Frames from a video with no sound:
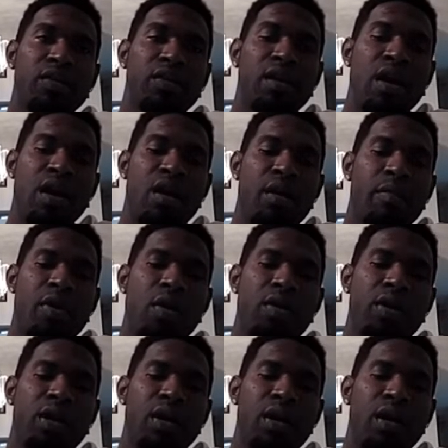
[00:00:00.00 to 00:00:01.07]
to talk
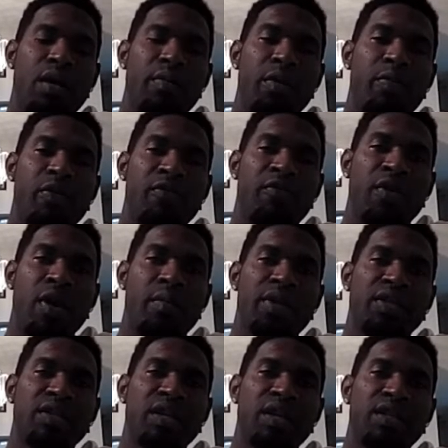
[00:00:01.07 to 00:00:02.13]
about um, the
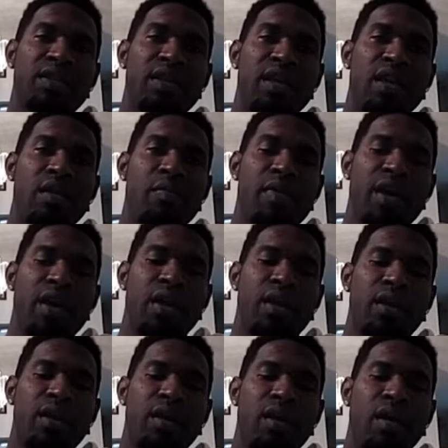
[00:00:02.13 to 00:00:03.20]
performance of the team
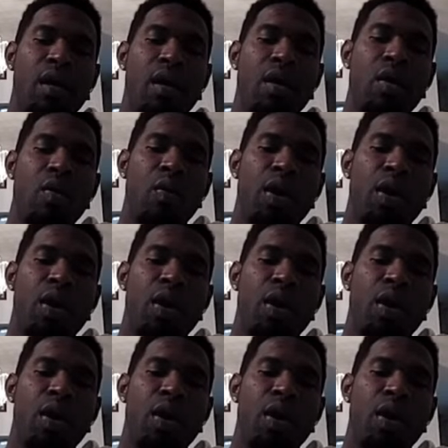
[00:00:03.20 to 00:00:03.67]
and uh,